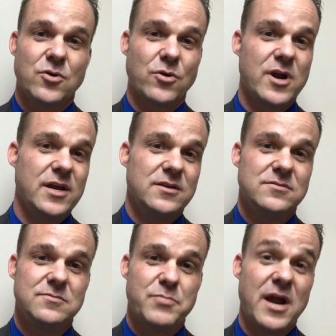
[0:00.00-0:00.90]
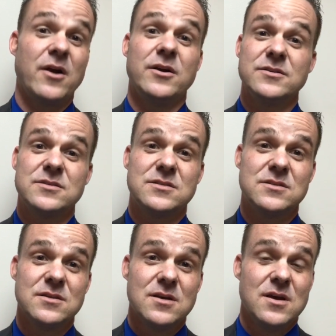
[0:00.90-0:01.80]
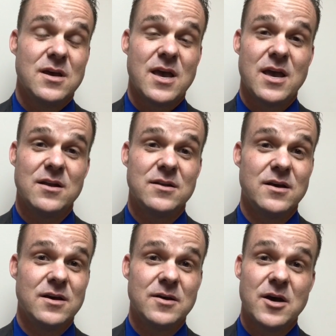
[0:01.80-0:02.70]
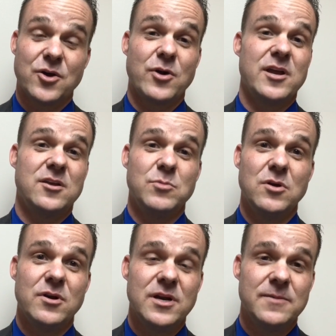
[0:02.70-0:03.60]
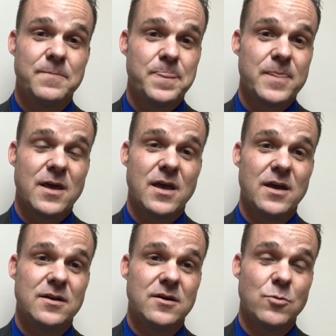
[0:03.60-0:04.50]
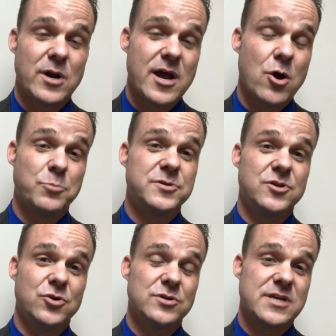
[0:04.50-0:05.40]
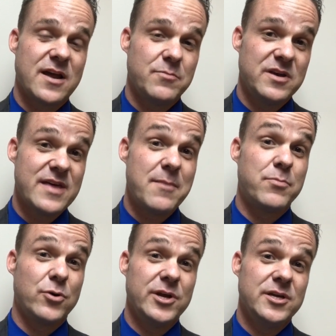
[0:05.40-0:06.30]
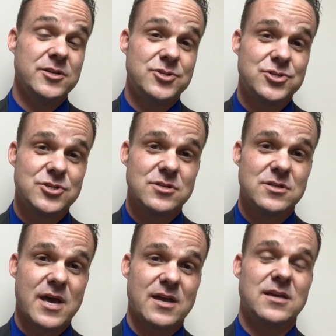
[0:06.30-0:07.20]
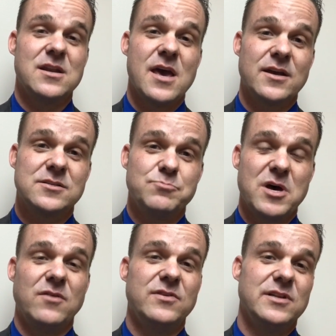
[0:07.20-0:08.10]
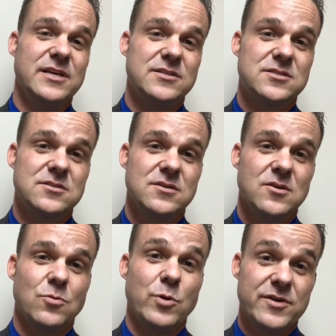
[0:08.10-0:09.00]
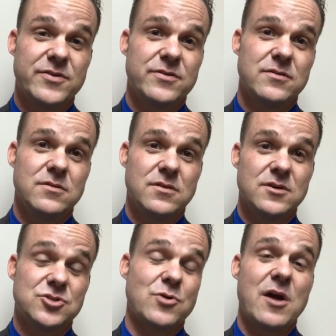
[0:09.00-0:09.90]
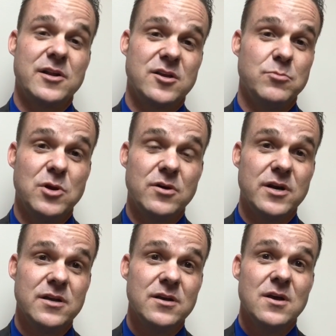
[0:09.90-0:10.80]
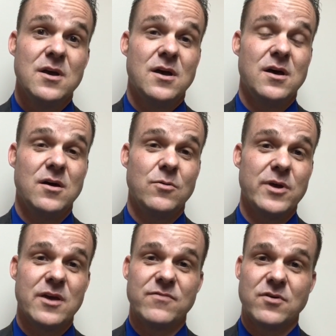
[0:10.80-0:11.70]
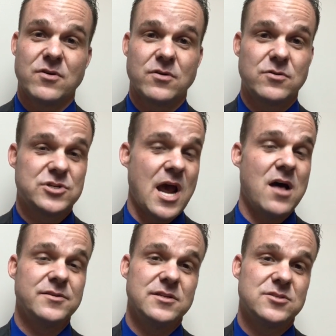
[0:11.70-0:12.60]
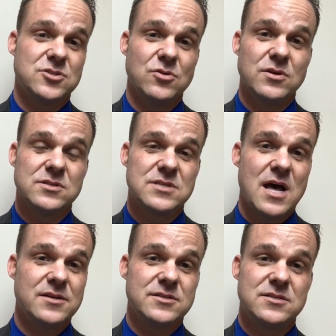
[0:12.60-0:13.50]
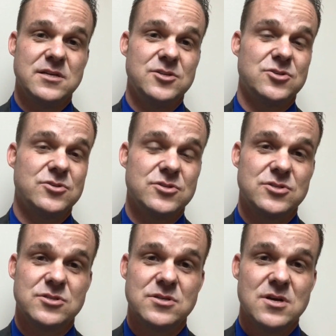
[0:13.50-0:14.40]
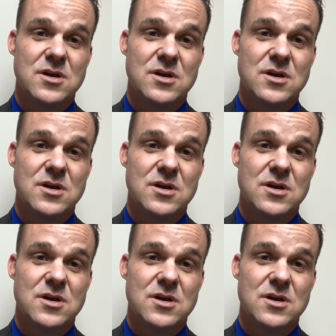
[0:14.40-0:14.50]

great parents, and a great community. And what I hope to do is kind of be that bridge that connects Belleville East with the surrounding community. We have talented students, talented teachers.